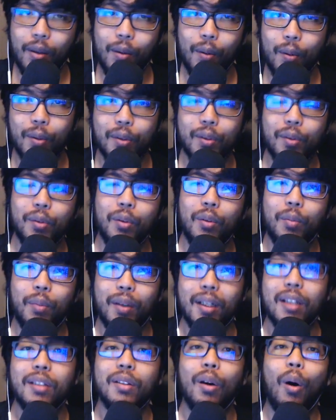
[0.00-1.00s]
old school
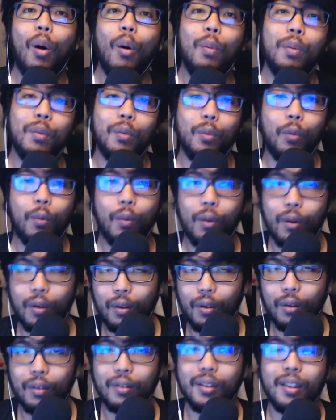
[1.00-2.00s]
but it's open
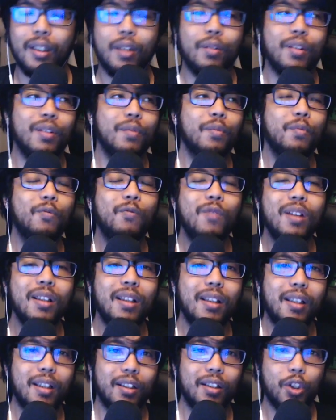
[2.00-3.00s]
world. You know, you
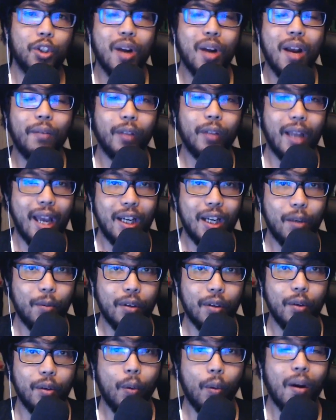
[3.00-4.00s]
really can travel
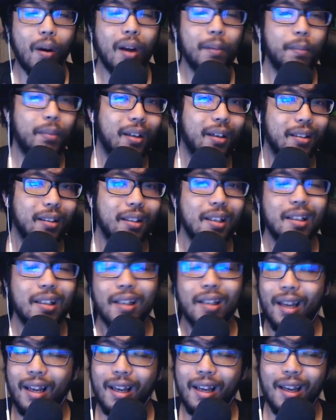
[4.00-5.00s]
anywhere you want but
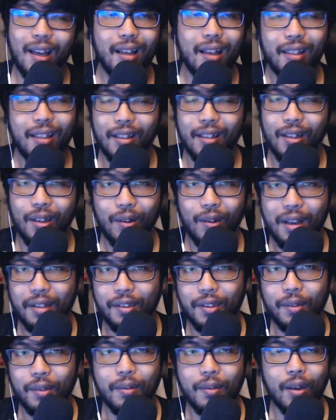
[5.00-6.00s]
eh, you know,
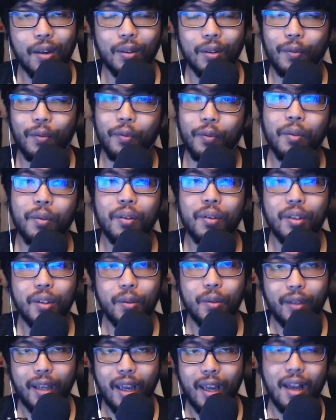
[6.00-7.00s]
as you know, the further
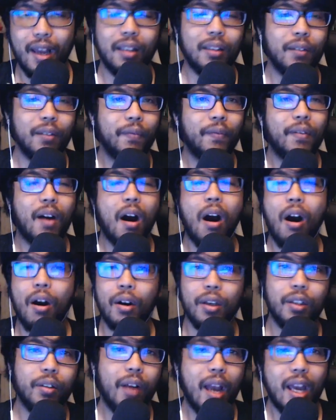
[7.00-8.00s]
you get, the
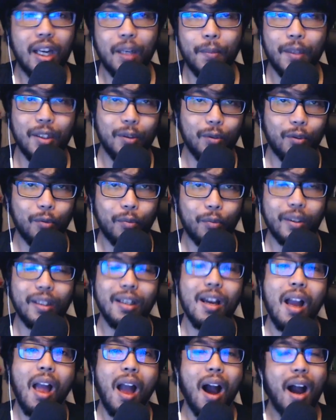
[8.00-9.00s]
harder enemies will
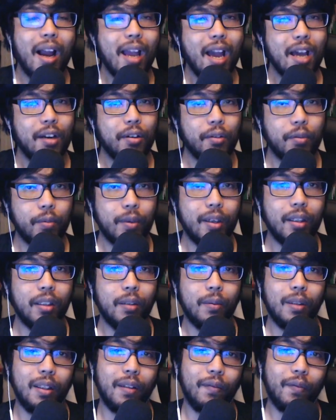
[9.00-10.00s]
be. I had a
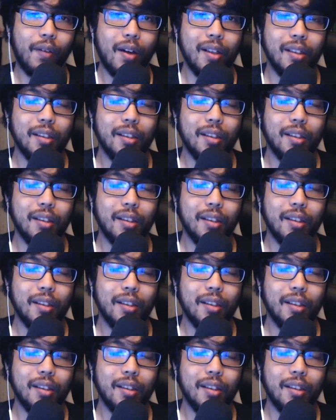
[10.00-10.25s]
really, really fun